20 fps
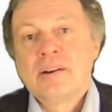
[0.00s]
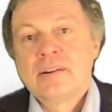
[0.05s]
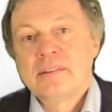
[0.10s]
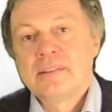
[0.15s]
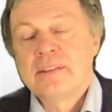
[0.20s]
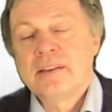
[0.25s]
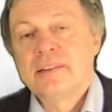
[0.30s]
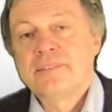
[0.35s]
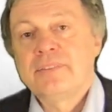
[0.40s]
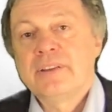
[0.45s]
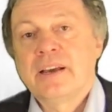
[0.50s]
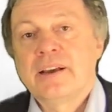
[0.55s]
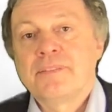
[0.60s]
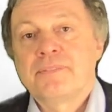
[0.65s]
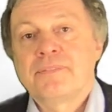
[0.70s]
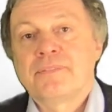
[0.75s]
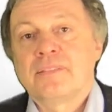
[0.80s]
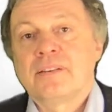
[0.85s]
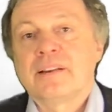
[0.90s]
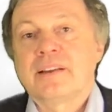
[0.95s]
Then we have
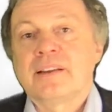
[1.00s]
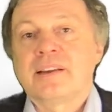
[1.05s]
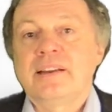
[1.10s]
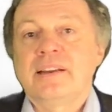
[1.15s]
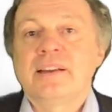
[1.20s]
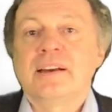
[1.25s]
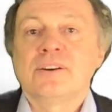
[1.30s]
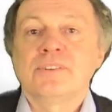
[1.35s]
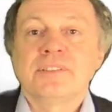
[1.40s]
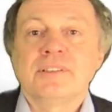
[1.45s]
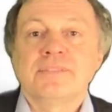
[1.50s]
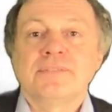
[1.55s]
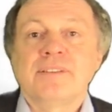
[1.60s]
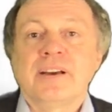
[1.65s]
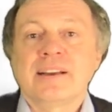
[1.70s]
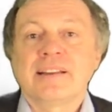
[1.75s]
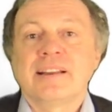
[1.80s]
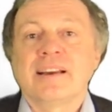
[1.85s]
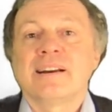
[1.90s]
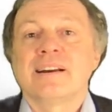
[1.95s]
greenhouse
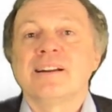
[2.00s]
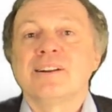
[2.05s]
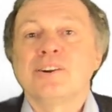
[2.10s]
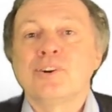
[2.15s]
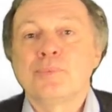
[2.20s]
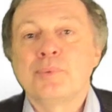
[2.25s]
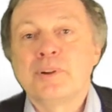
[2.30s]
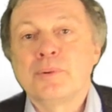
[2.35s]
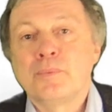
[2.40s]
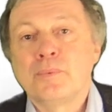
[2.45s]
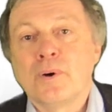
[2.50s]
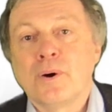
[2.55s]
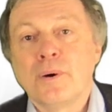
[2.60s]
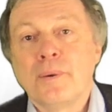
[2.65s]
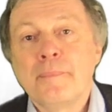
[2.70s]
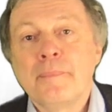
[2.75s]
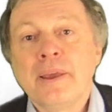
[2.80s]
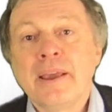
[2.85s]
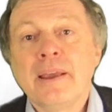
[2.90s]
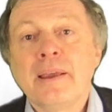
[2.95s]
effect and global
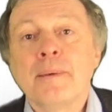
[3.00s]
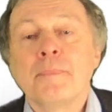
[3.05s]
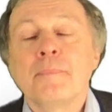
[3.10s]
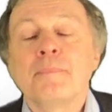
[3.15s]
warming,